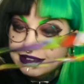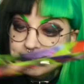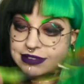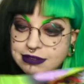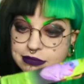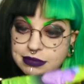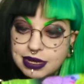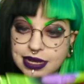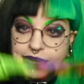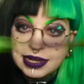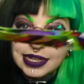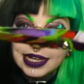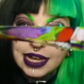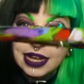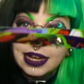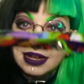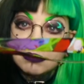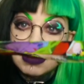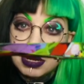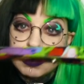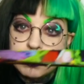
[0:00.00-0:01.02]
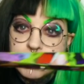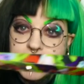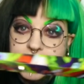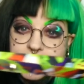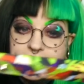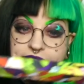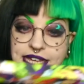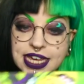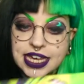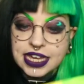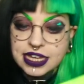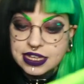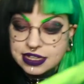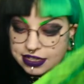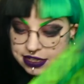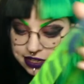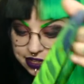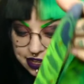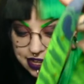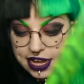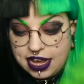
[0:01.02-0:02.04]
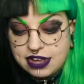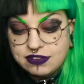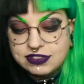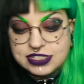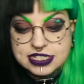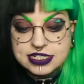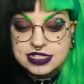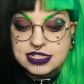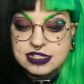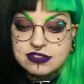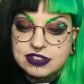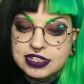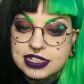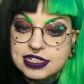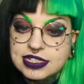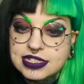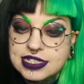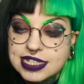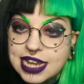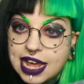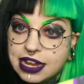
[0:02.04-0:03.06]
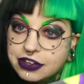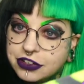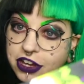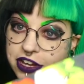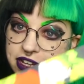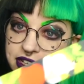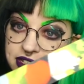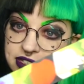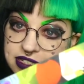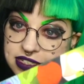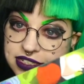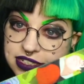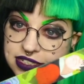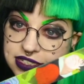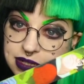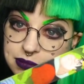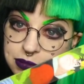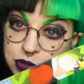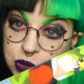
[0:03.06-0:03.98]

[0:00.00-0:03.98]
Oh, my work key. I have a Disney villains lanyard because I'm